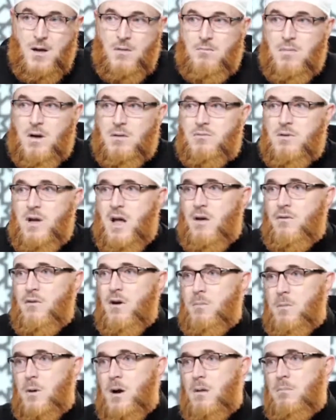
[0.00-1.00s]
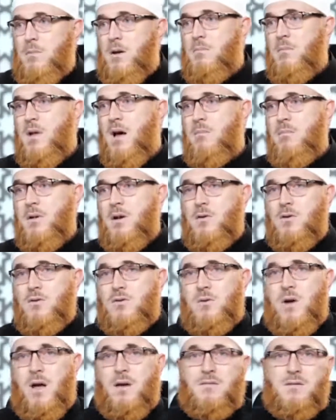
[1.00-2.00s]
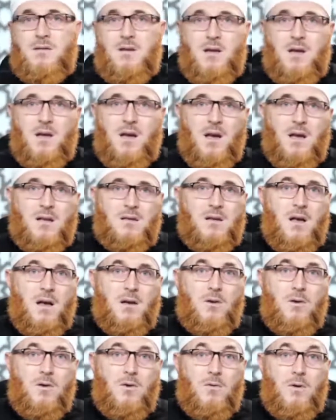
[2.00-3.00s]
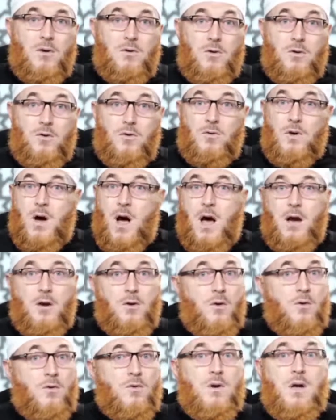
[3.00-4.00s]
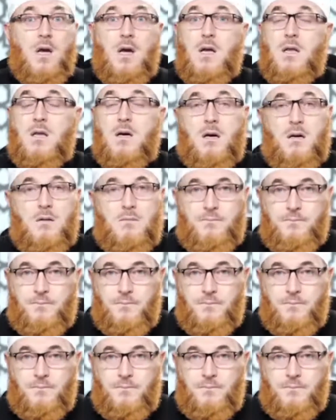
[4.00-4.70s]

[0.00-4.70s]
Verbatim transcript: But we have a problem now because we have three kids. I don't know what to do. I don't know either.